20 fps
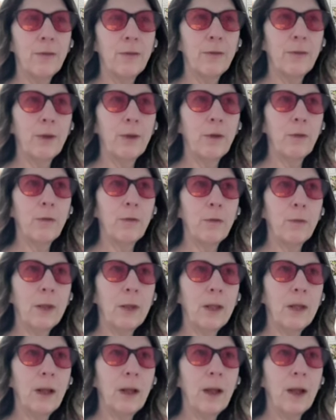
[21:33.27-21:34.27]
So for
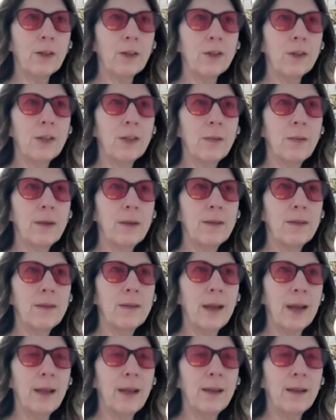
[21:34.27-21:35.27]
me to actually be
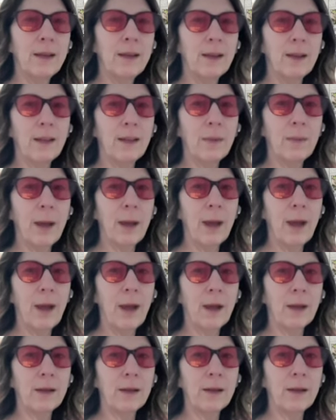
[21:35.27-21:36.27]
standing in the
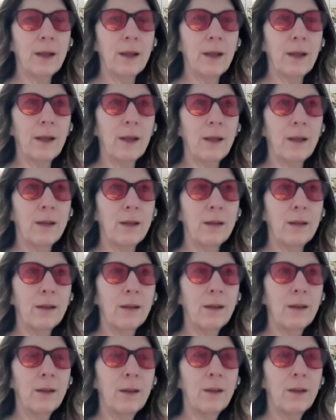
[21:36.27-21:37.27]
back and